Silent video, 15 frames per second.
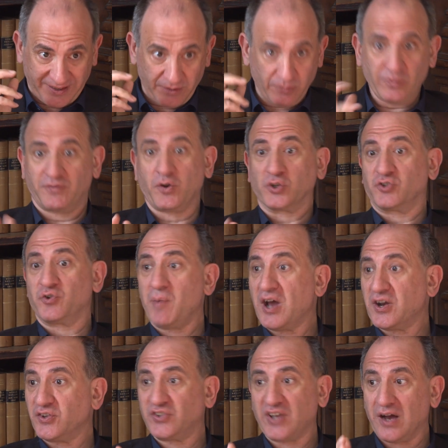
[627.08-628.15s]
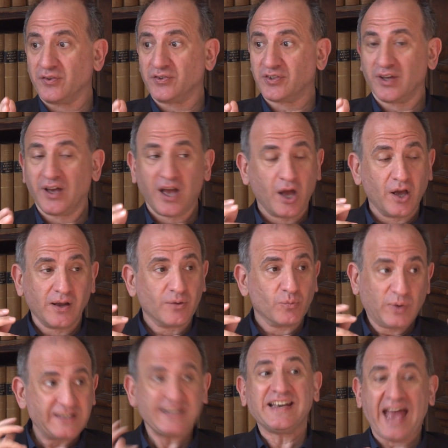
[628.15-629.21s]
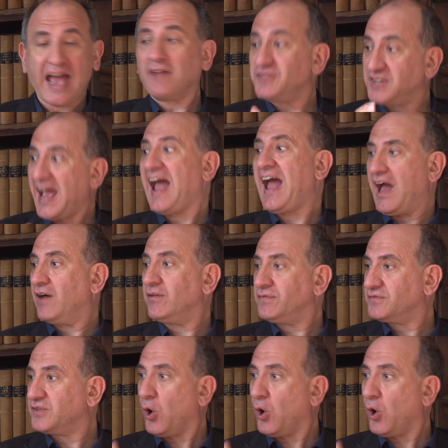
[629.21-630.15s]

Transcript: we've got to remind ourselves, we didn't have to have.